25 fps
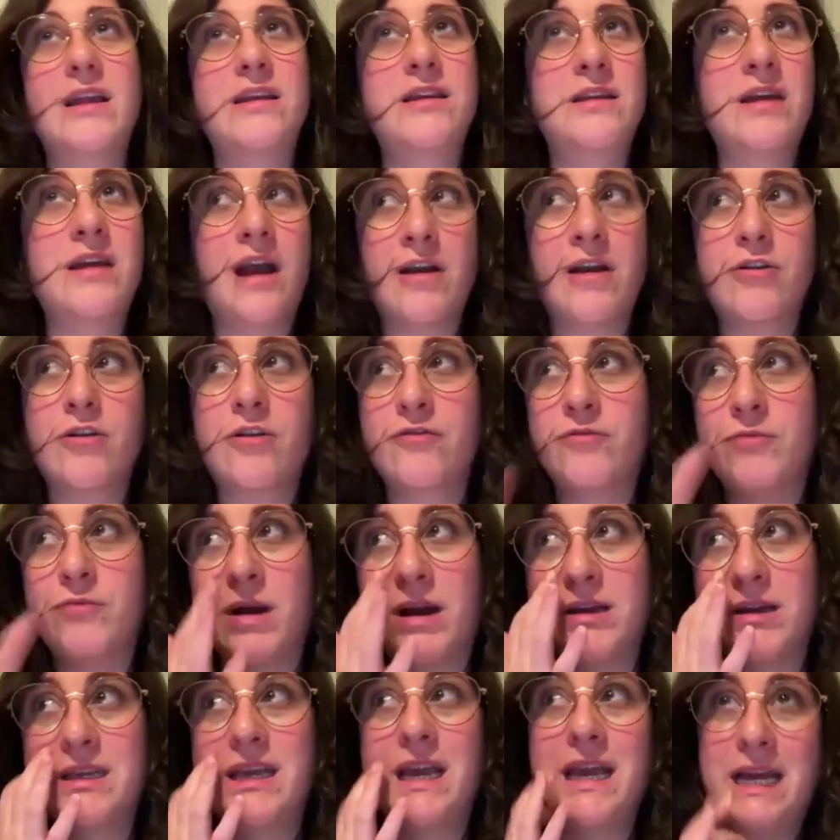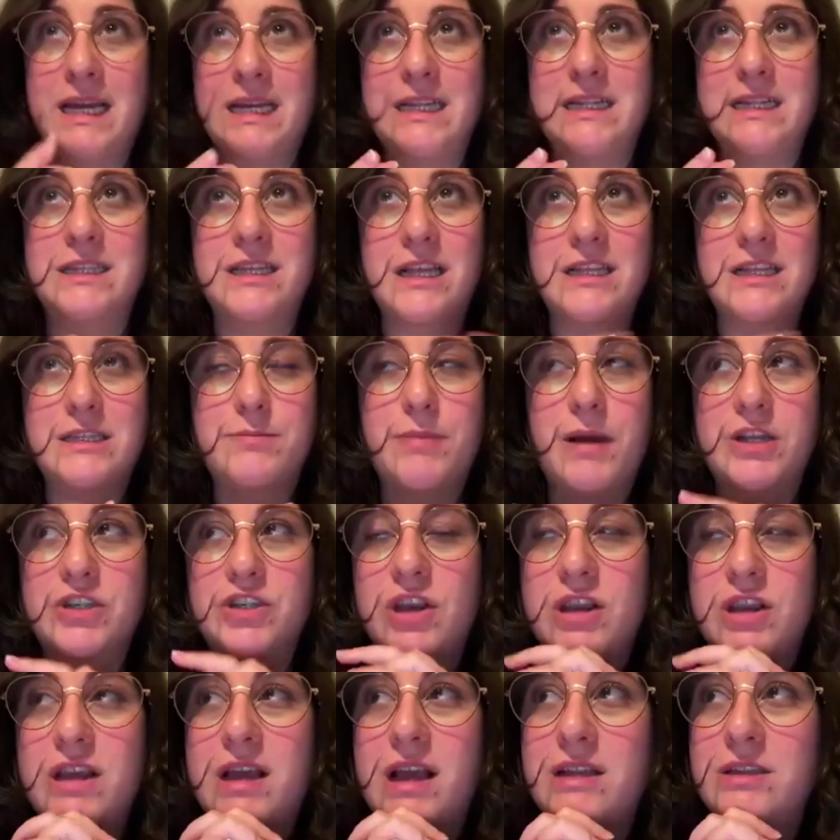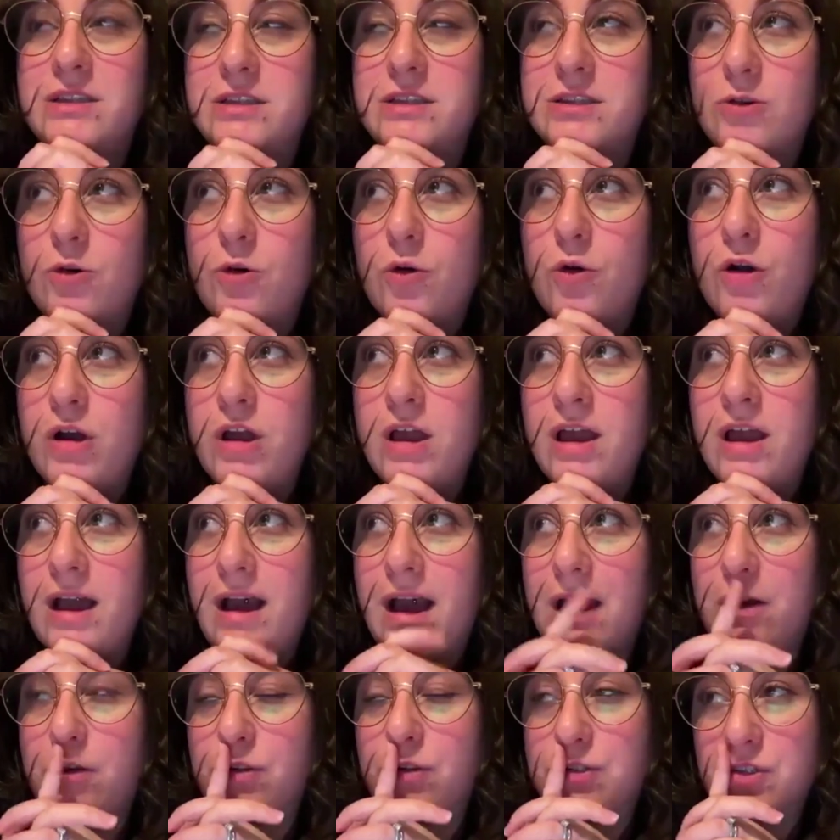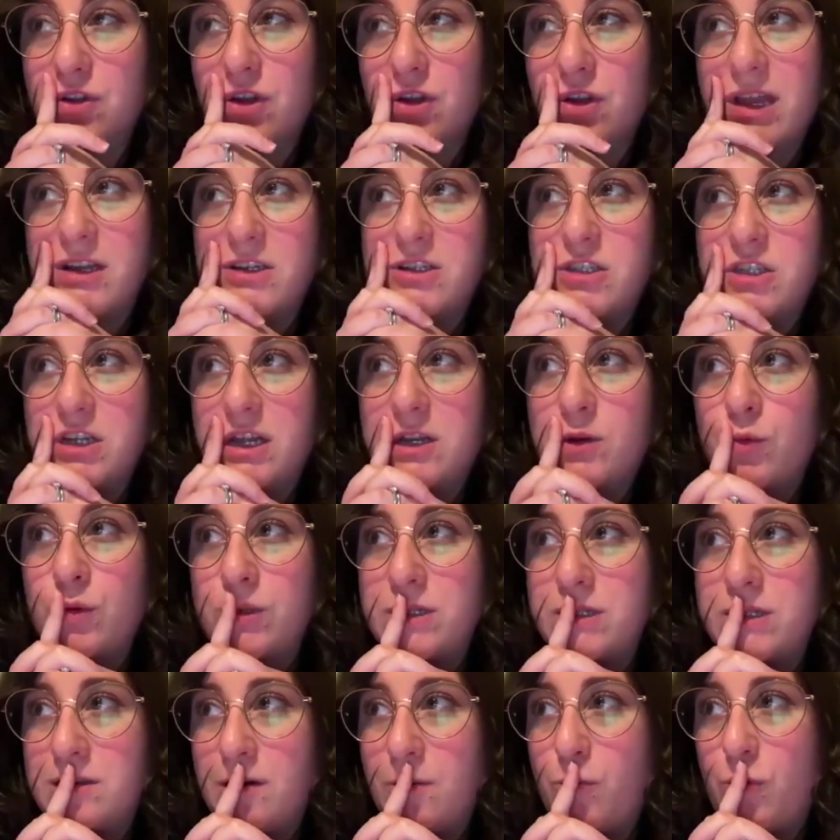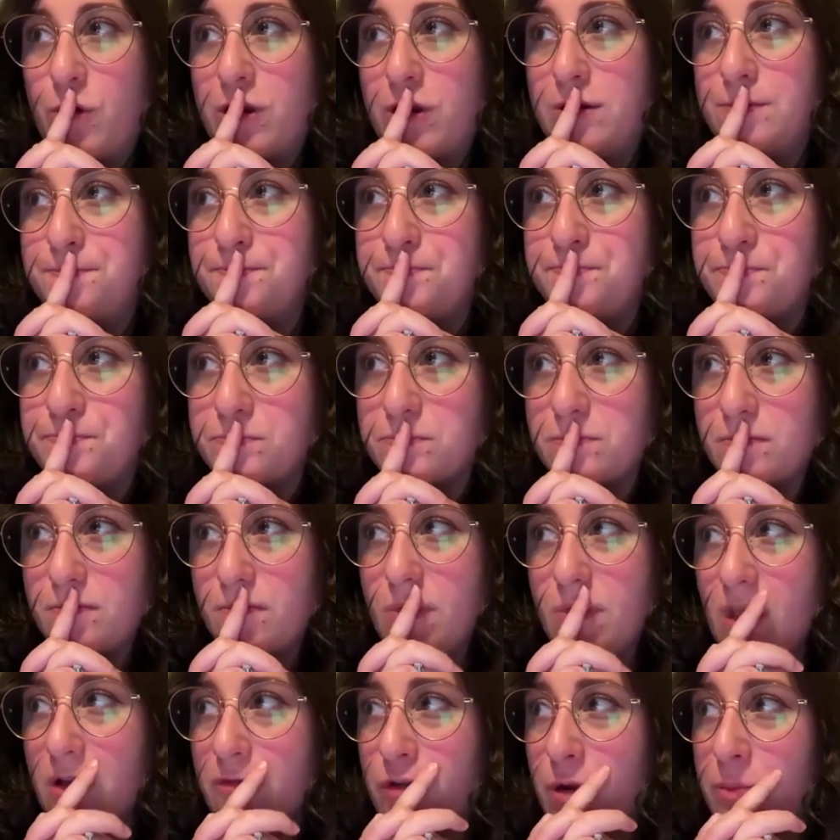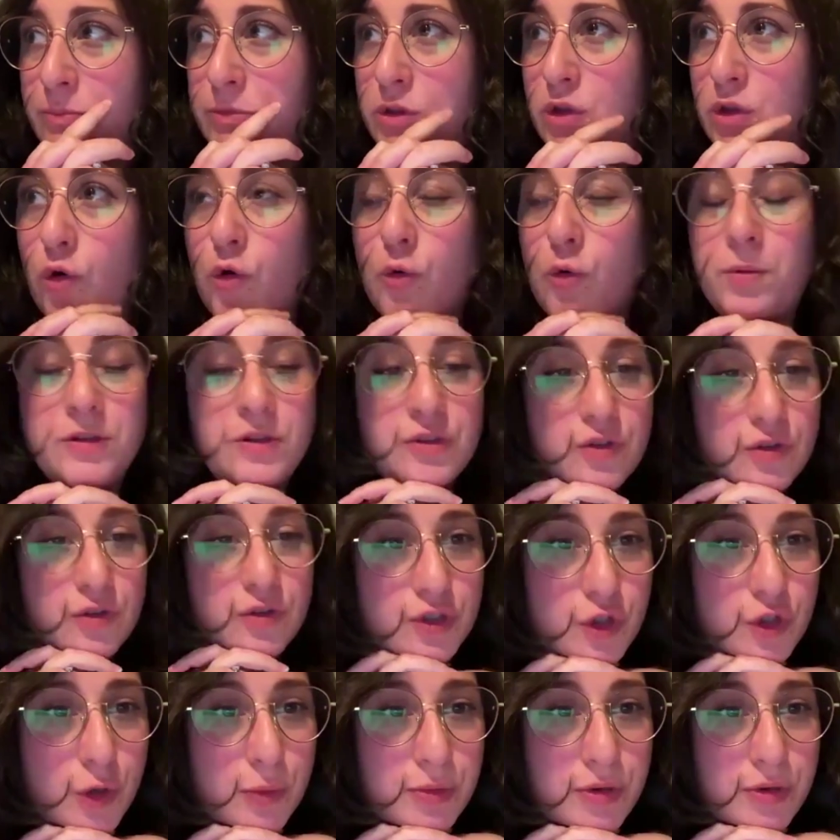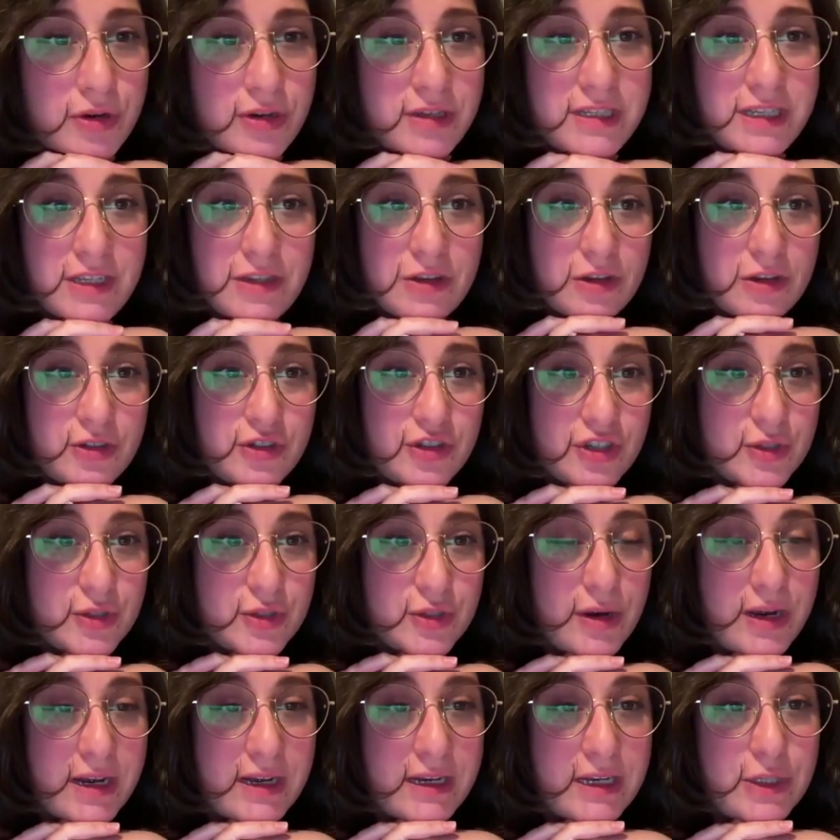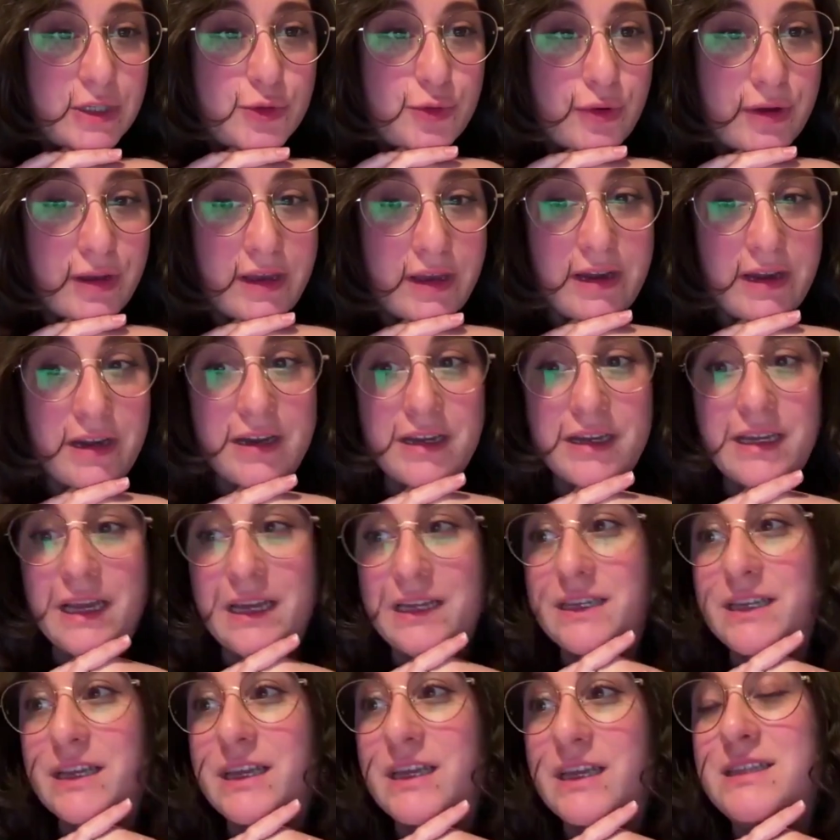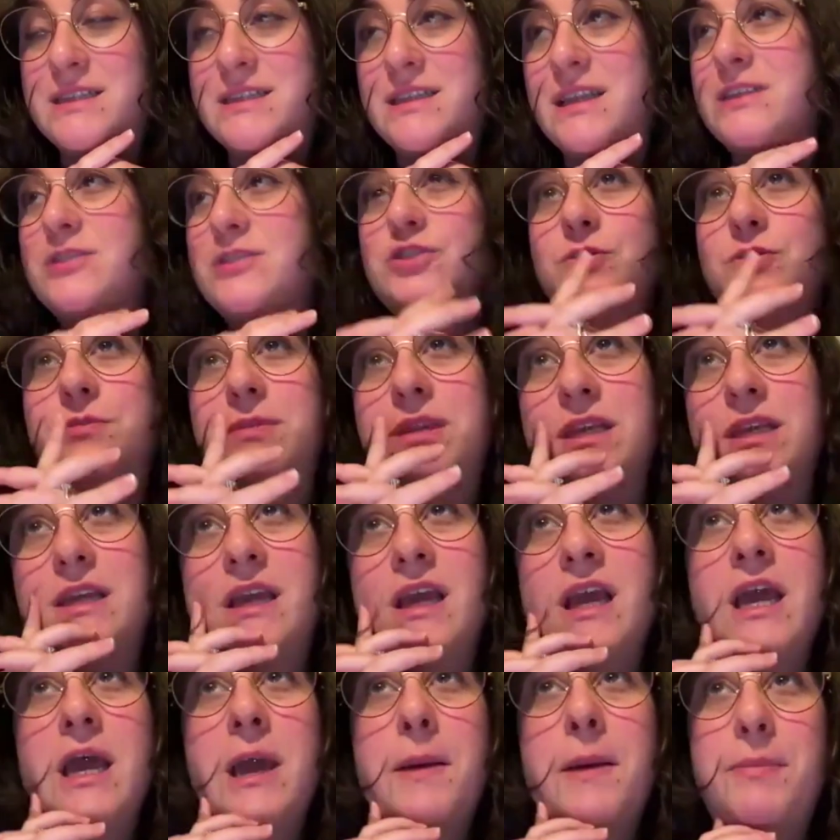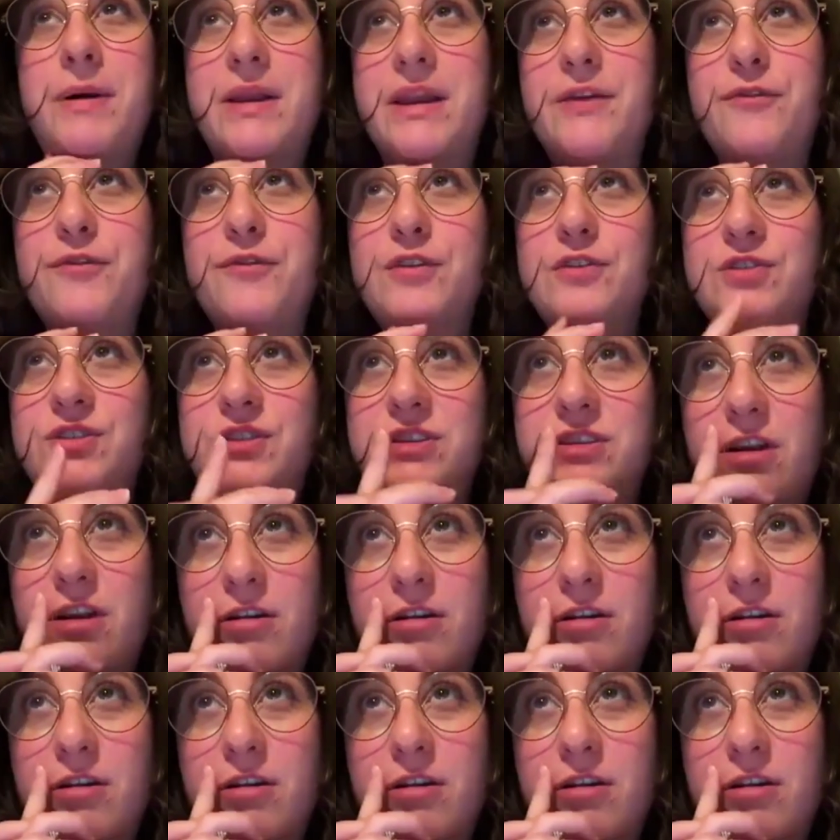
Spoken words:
and out of my hands, especially. And so I also had a chat with someone from the open source community, not just related to AI. And he said to me, but if you